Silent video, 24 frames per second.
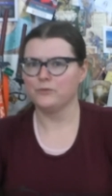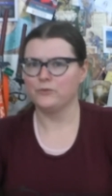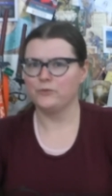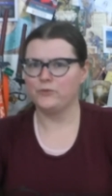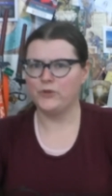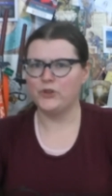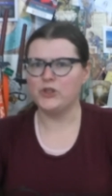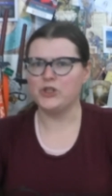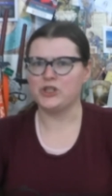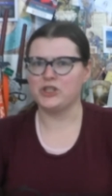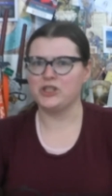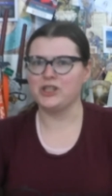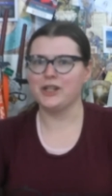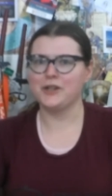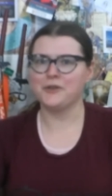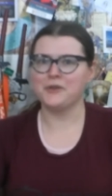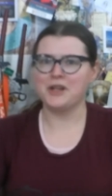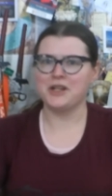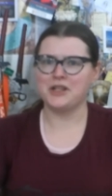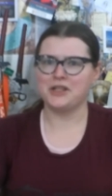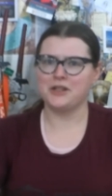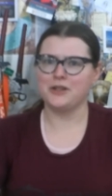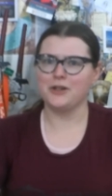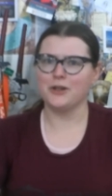first
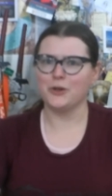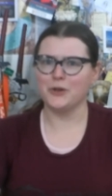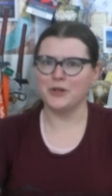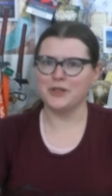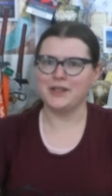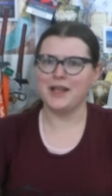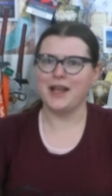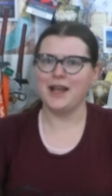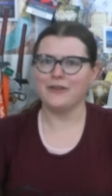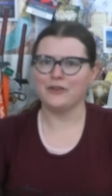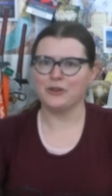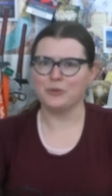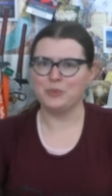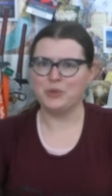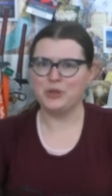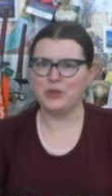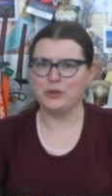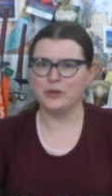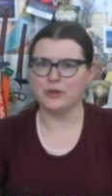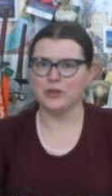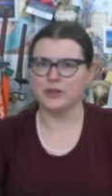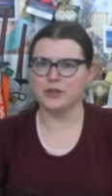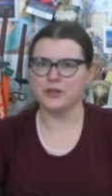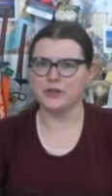generation to always have
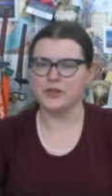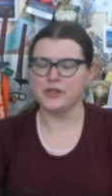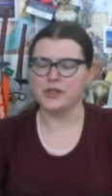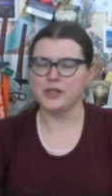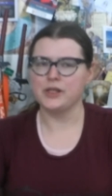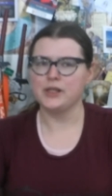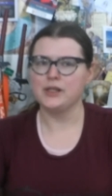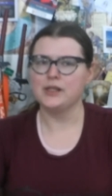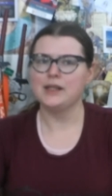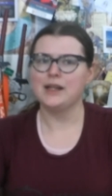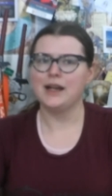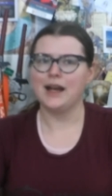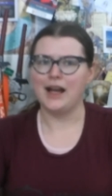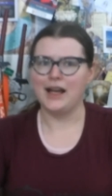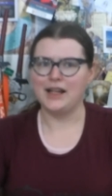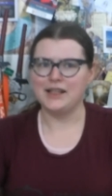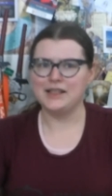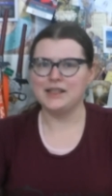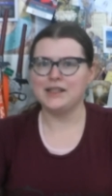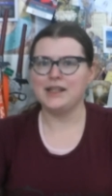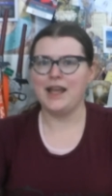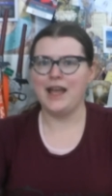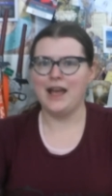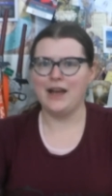computers, I
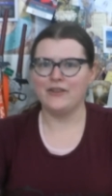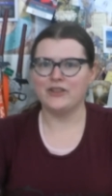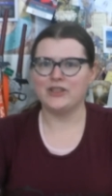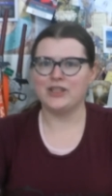did have a